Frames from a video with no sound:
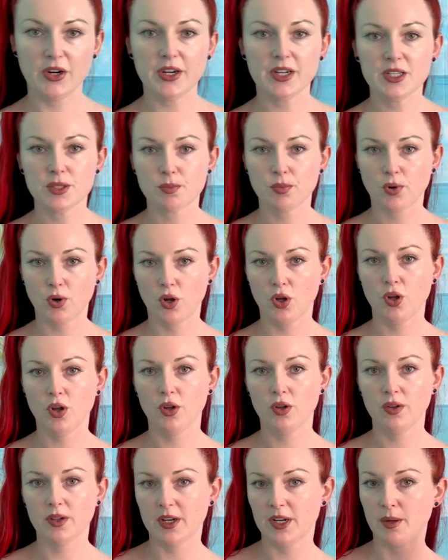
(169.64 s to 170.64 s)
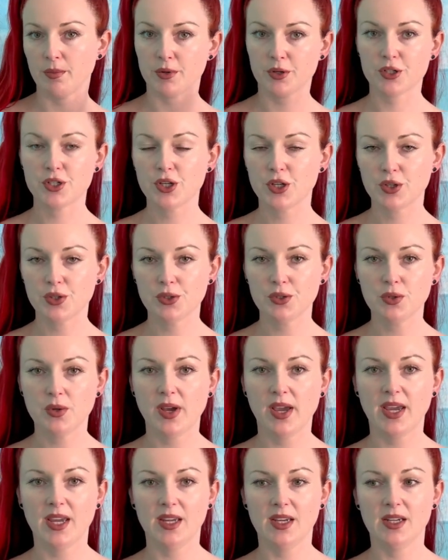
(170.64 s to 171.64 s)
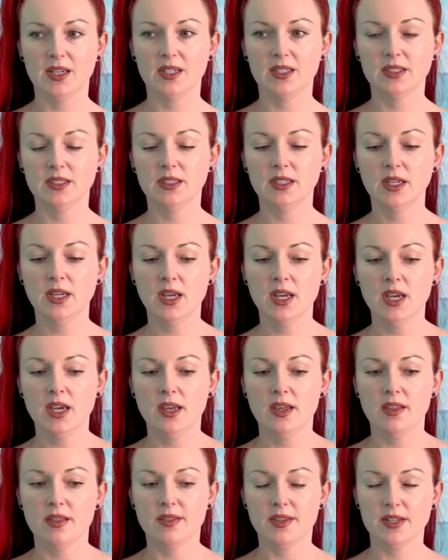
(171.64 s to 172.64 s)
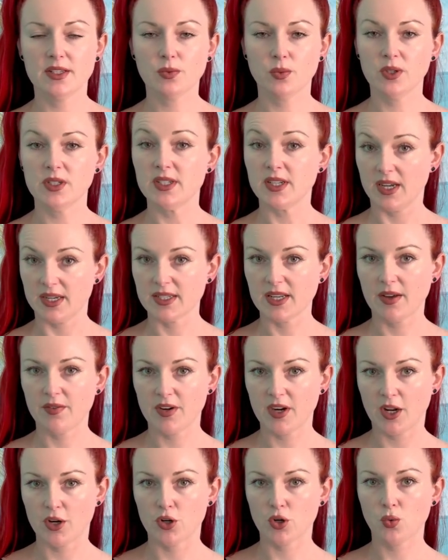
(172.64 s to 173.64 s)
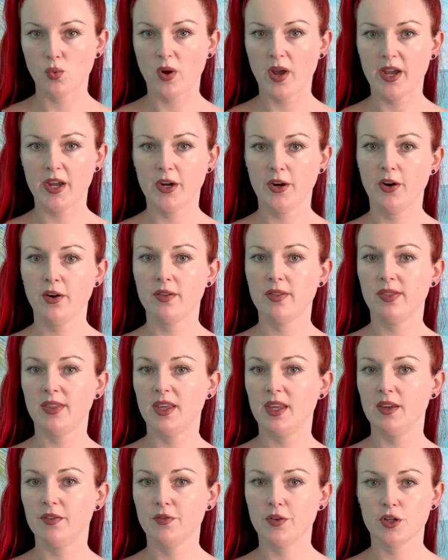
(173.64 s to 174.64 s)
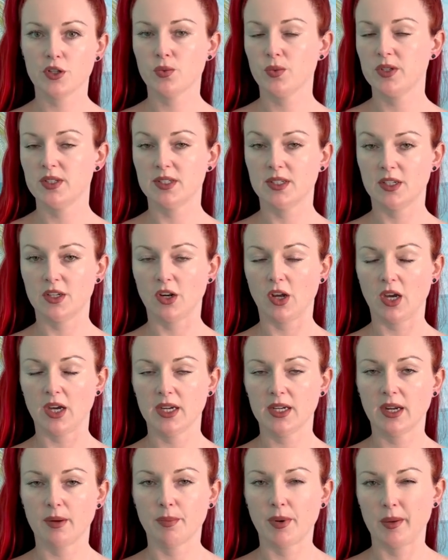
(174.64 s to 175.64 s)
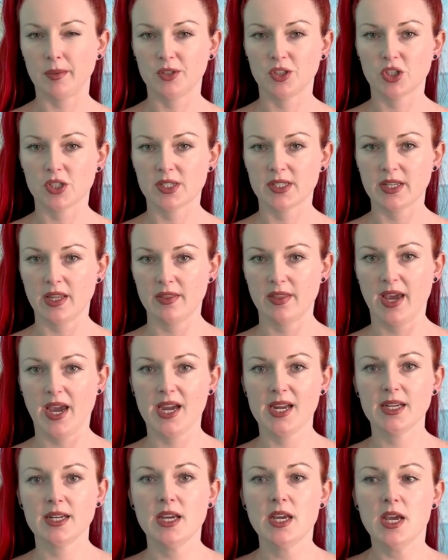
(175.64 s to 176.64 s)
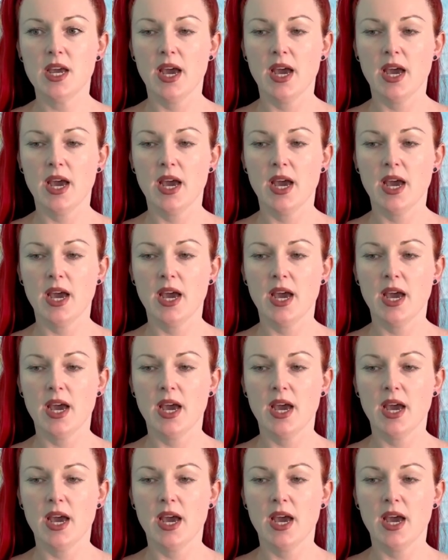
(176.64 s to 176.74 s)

is bra number two and this one does have an underwire. The first one did not. I probably should have said that.